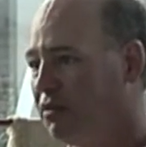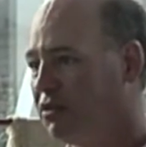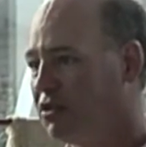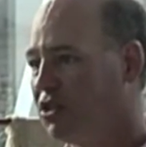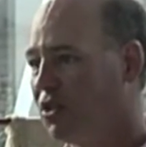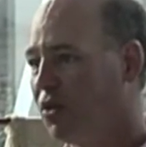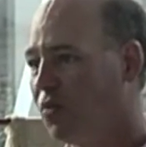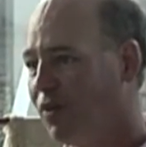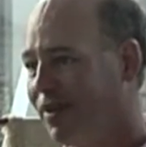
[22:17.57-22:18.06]

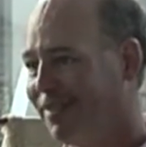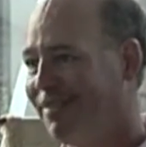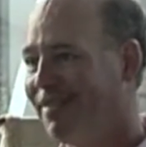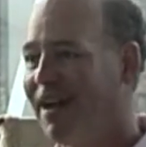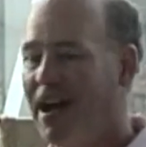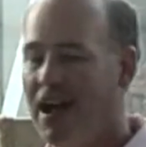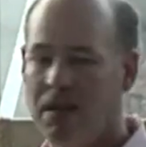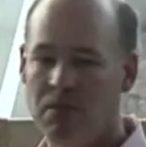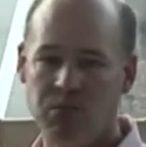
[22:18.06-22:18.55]
So with
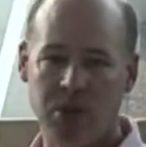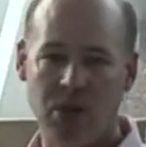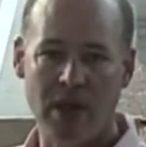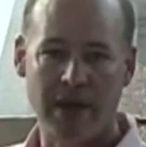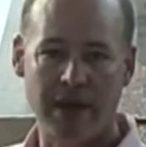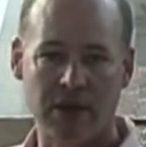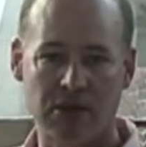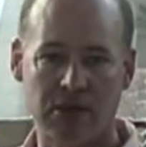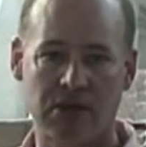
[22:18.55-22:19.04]
nine
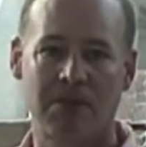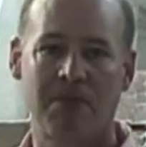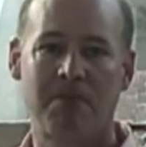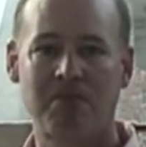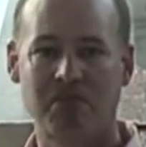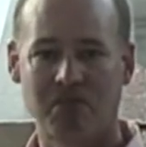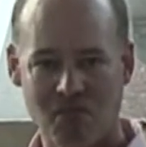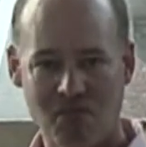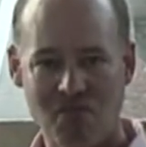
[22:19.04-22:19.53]
players,
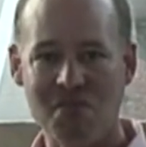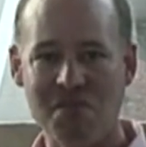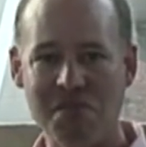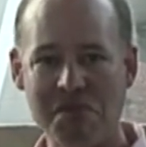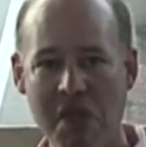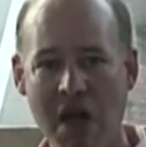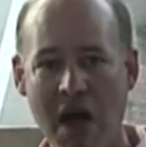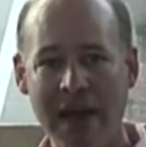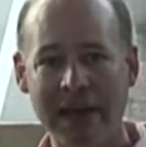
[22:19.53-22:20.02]

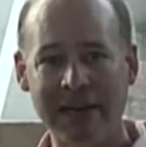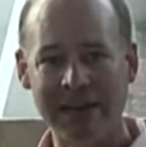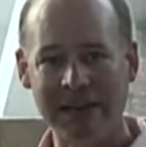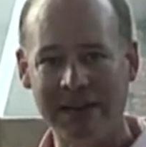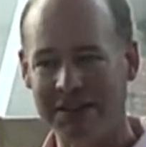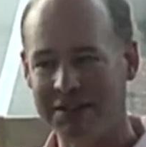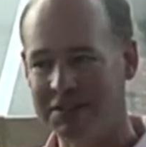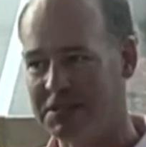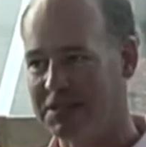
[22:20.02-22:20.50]
nine
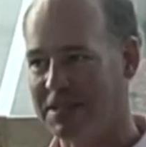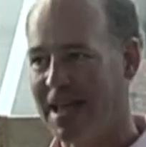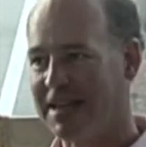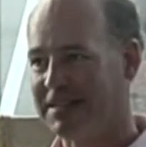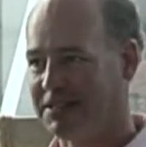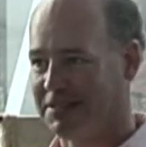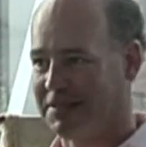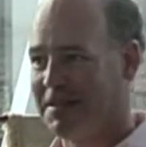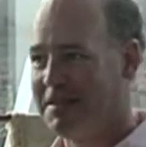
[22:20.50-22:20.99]
innings,
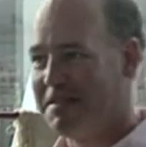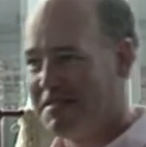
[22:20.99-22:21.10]
that's